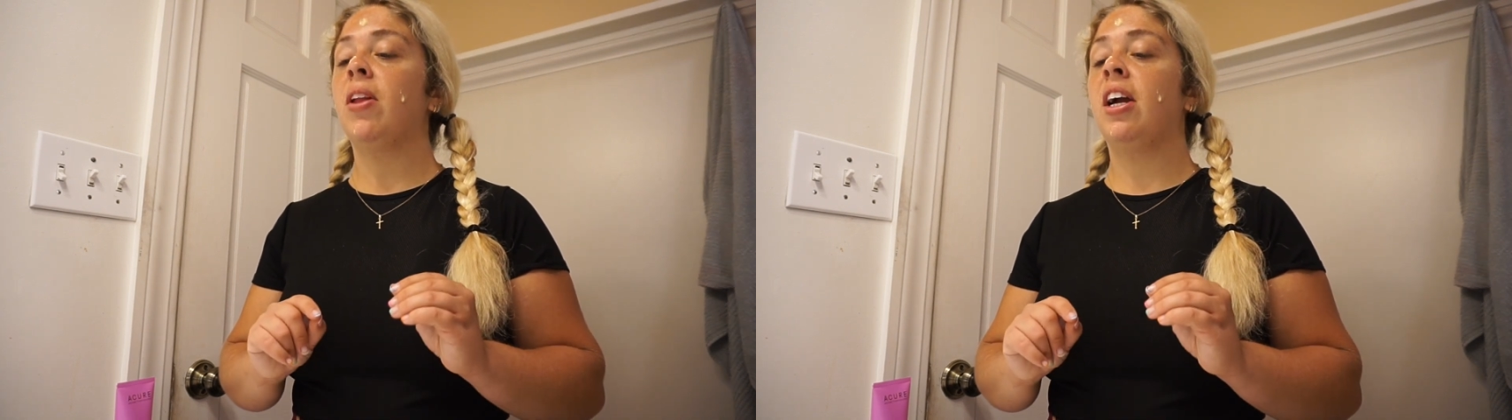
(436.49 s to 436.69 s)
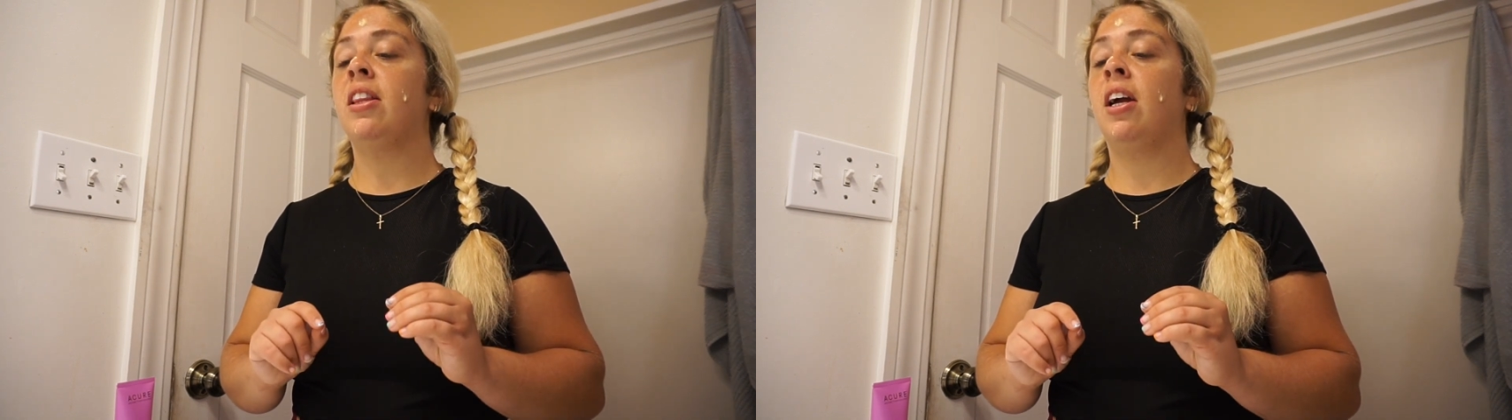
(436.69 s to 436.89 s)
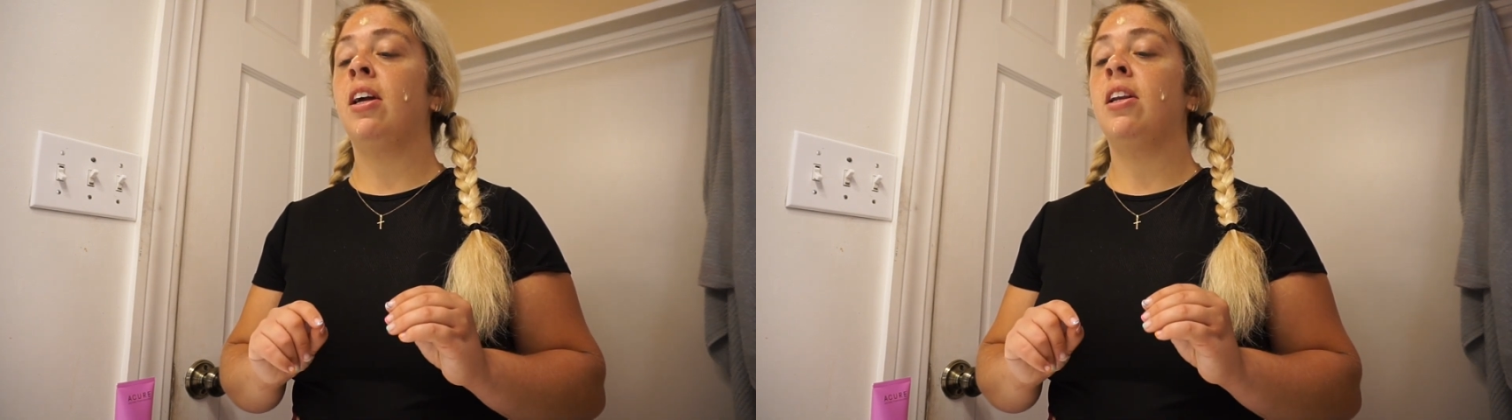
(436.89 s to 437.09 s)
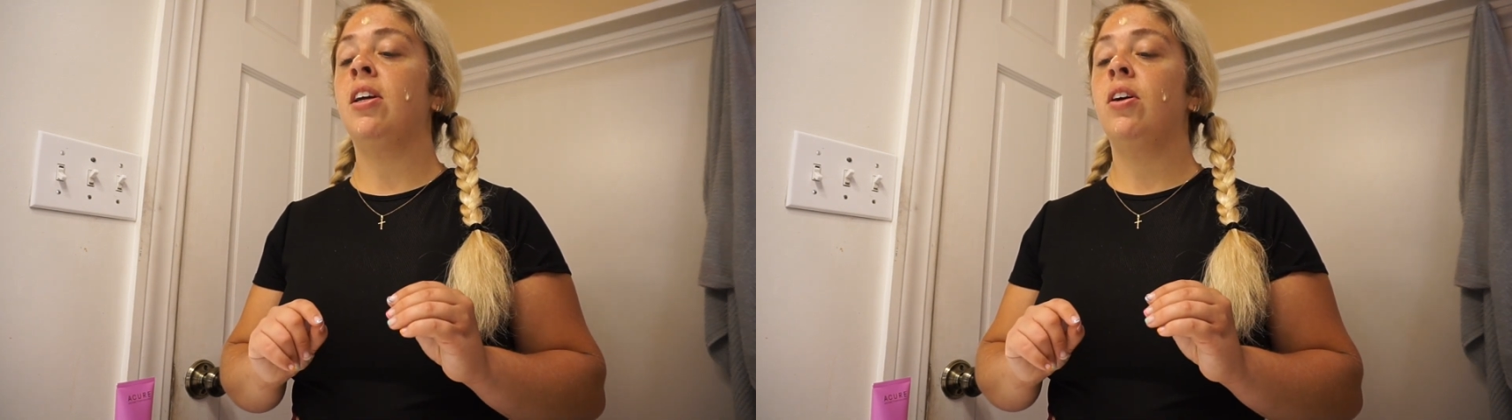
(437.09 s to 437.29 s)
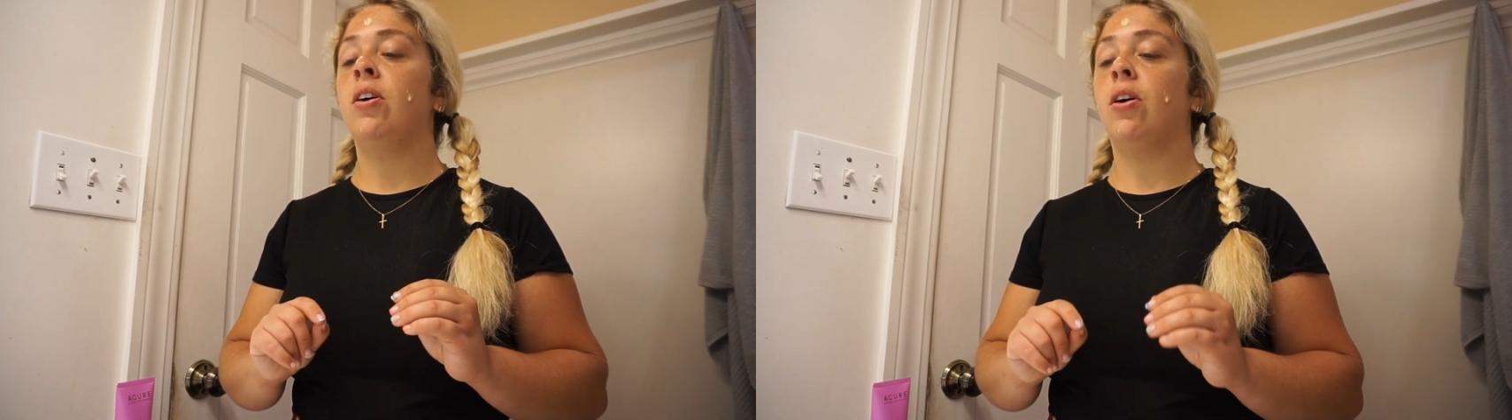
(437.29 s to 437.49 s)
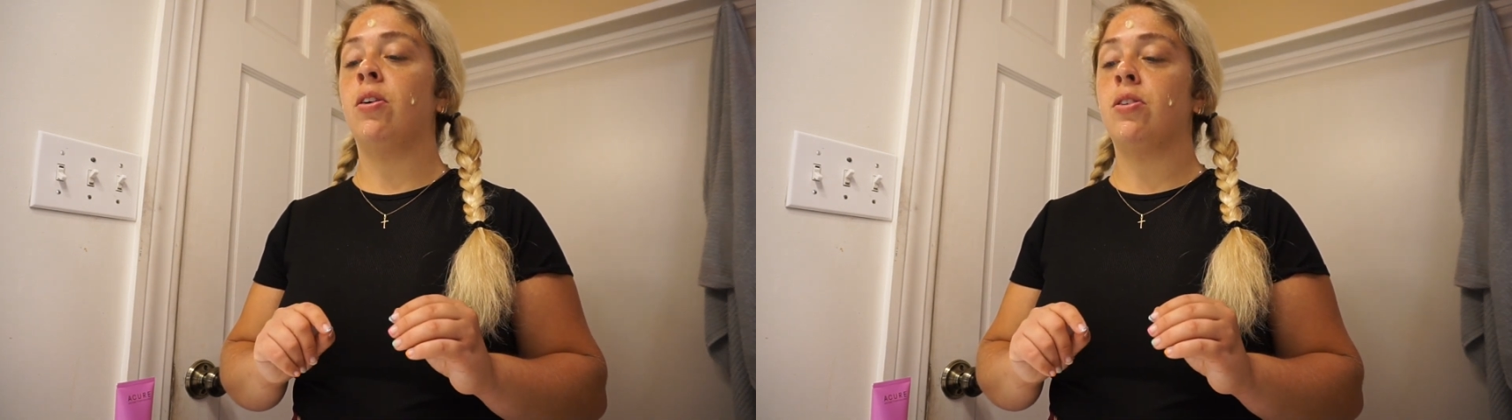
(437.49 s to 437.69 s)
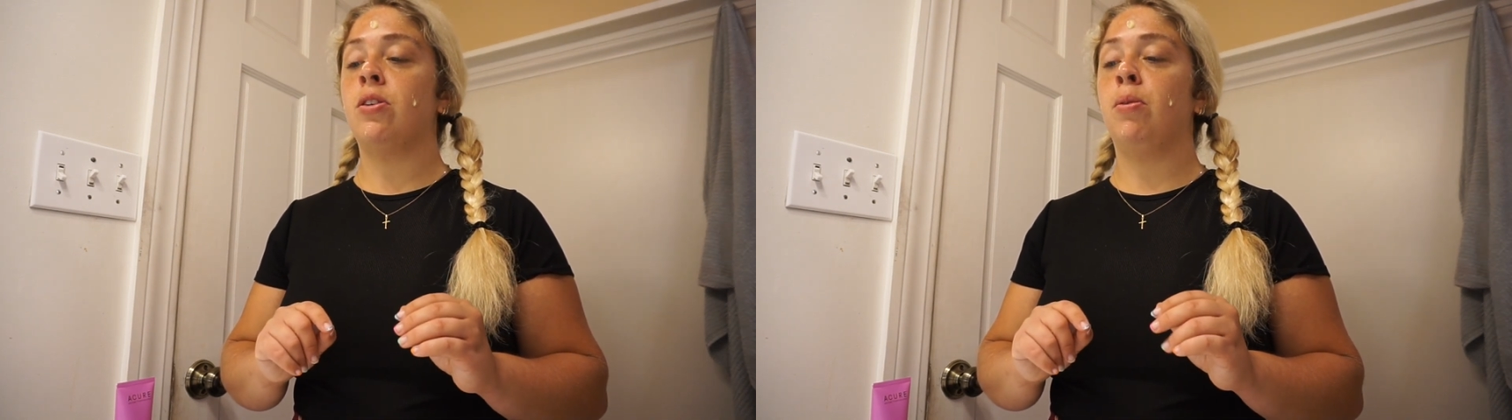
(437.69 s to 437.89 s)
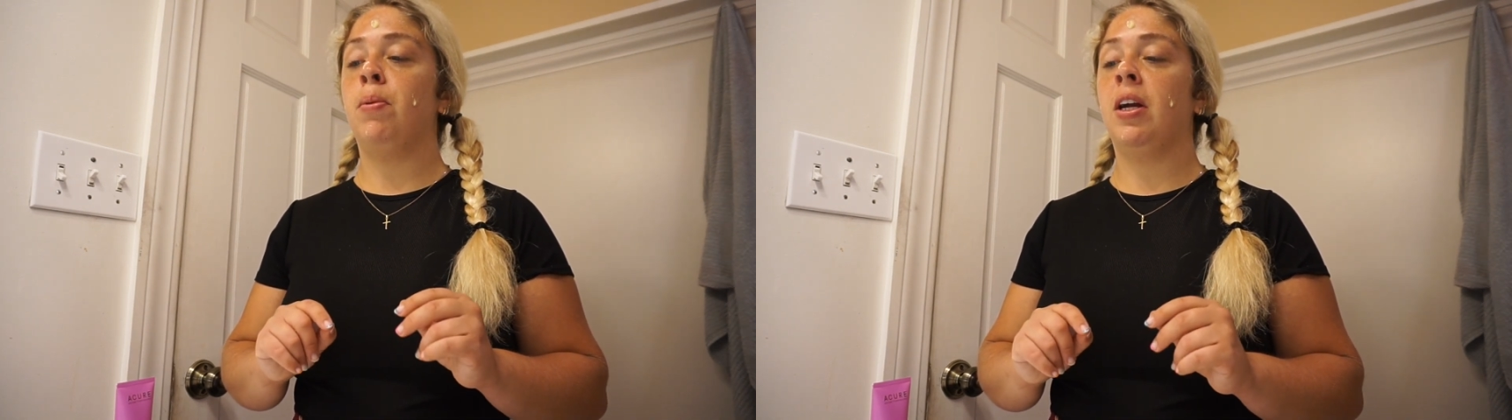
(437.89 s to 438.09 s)
and then
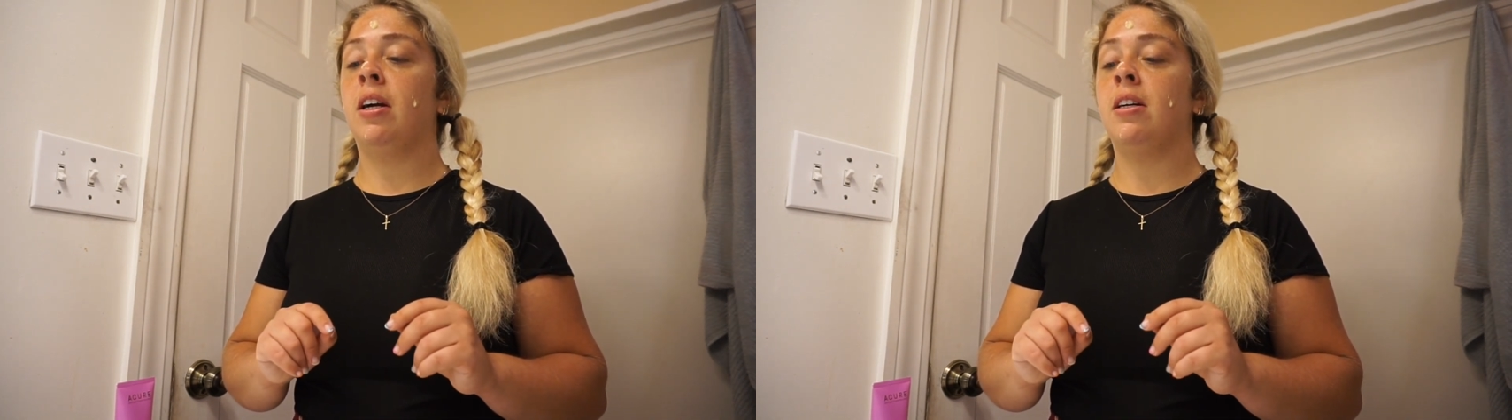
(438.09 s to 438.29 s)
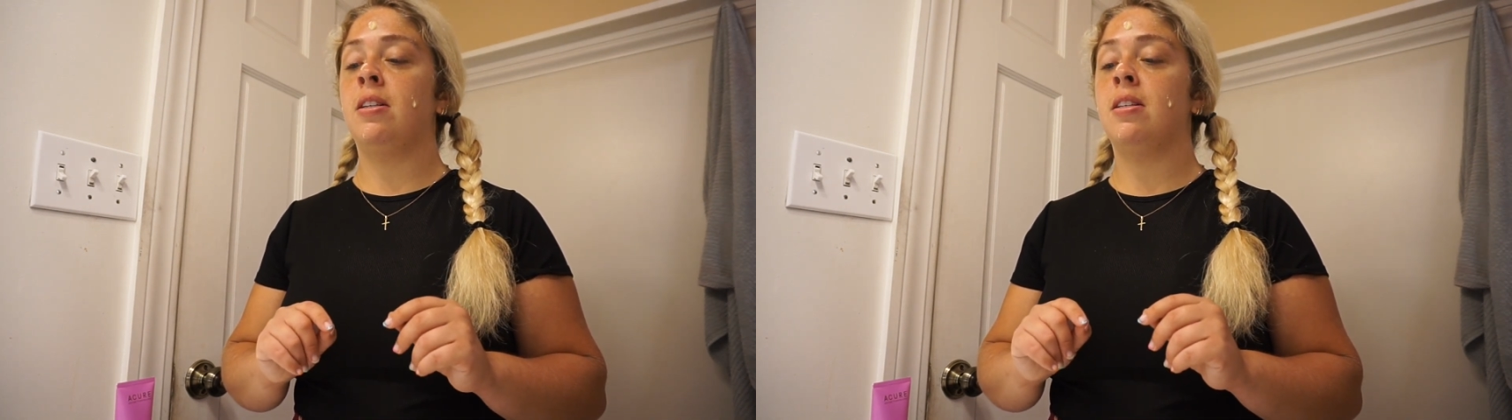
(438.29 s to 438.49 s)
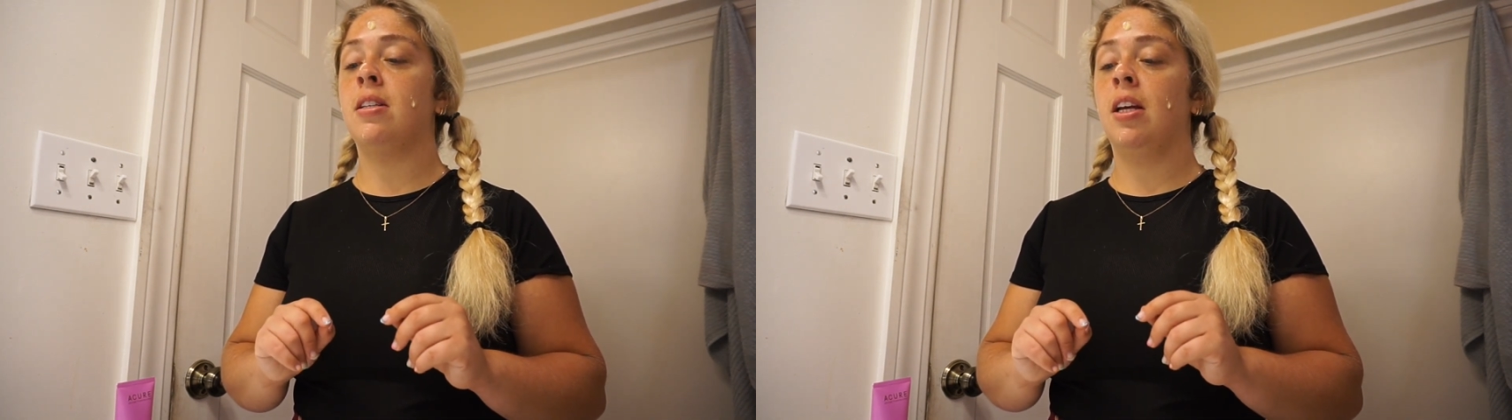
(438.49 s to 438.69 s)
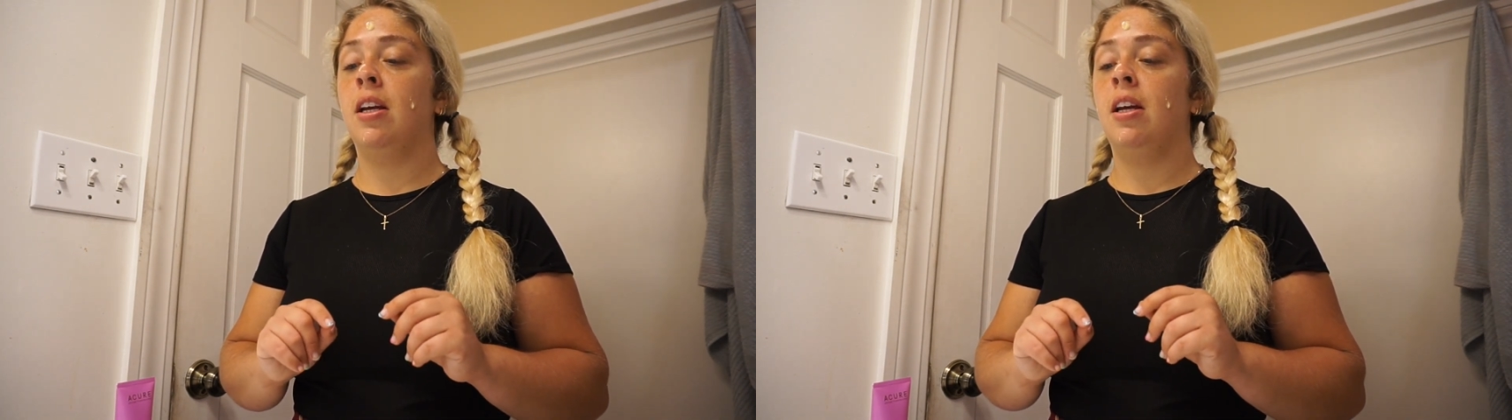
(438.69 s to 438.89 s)
also because